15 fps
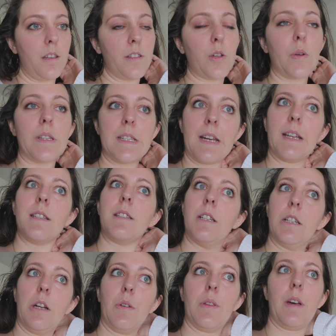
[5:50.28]
so it's nice
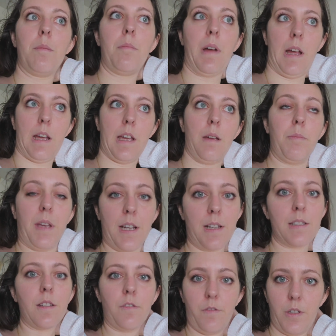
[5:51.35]
to know that
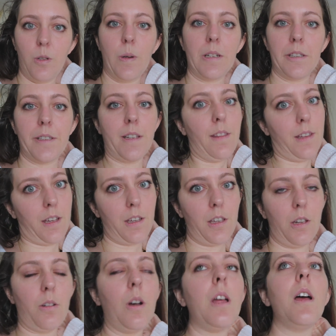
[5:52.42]
because of you, Hilda, thank
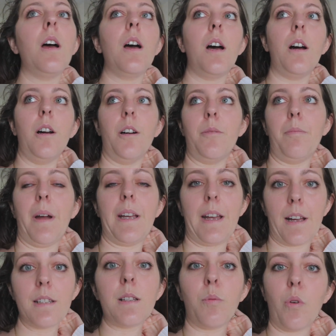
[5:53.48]
you, my
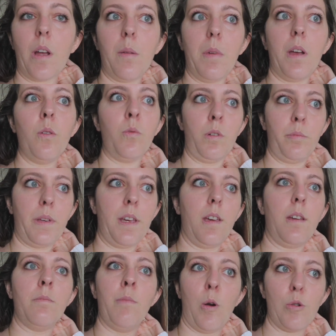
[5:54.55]
next appointment will
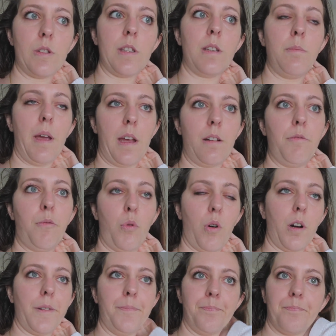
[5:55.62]
be mostly paid
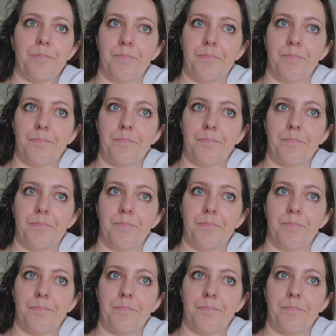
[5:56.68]
for.